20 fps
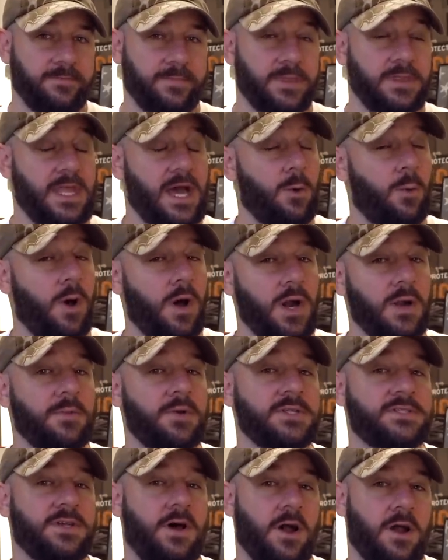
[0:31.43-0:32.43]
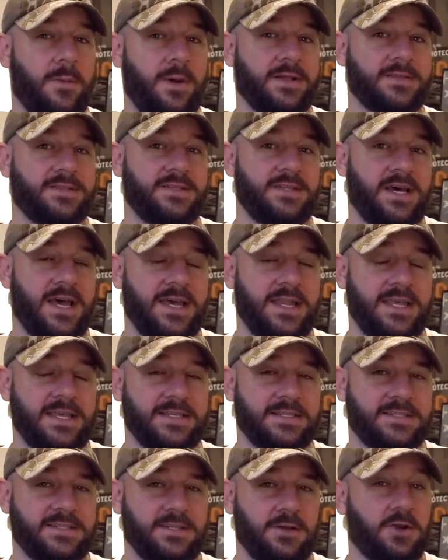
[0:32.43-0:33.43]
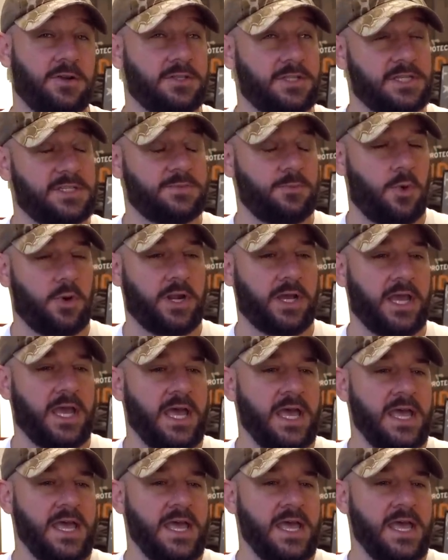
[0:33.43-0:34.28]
Now, what I'm going to talk about tonight is, or this morning,